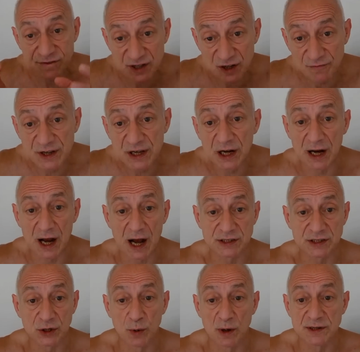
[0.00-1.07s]
can have severe
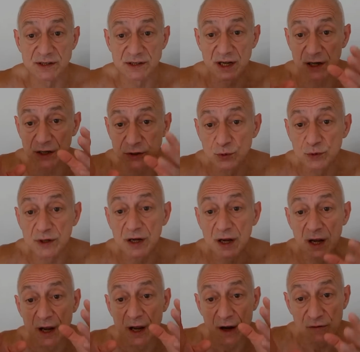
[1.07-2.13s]
consequences,
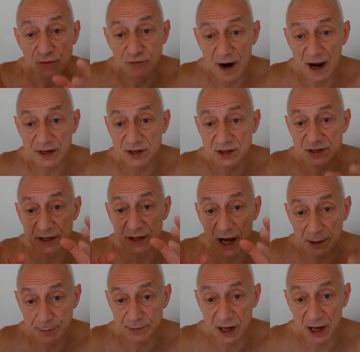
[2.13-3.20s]
including fractures
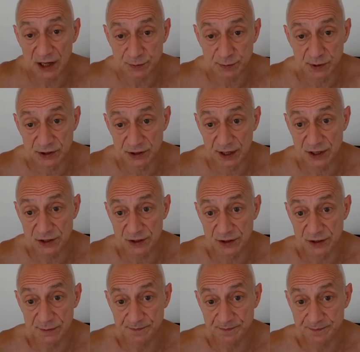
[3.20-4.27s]
and
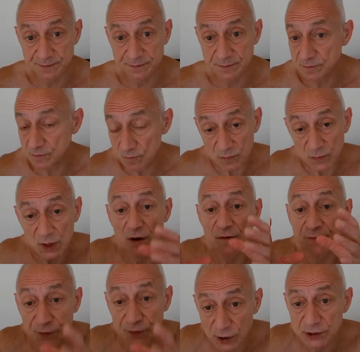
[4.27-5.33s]
hospitalizations
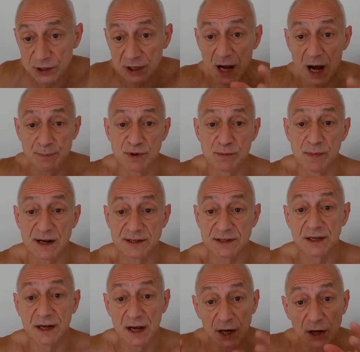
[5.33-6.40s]
further
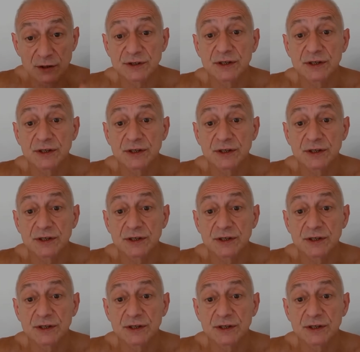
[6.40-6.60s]
compromising